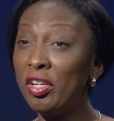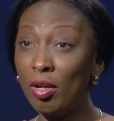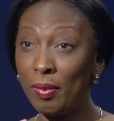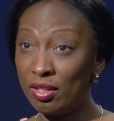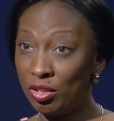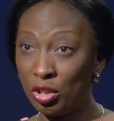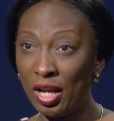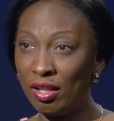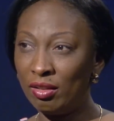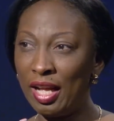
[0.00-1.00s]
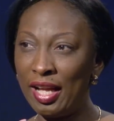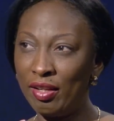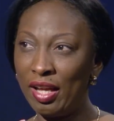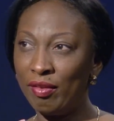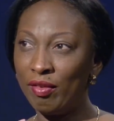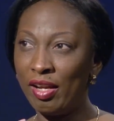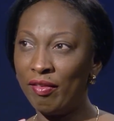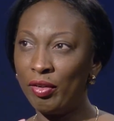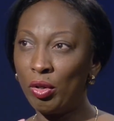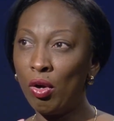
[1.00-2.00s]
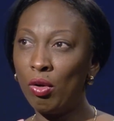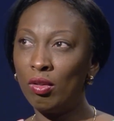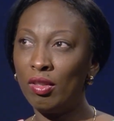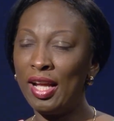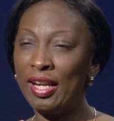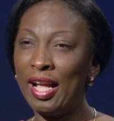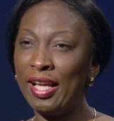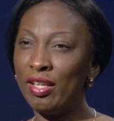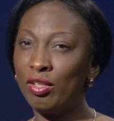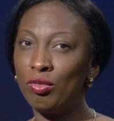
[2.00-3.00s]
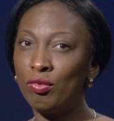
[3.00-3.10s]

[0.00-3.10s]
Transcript: up as a child, I recall that I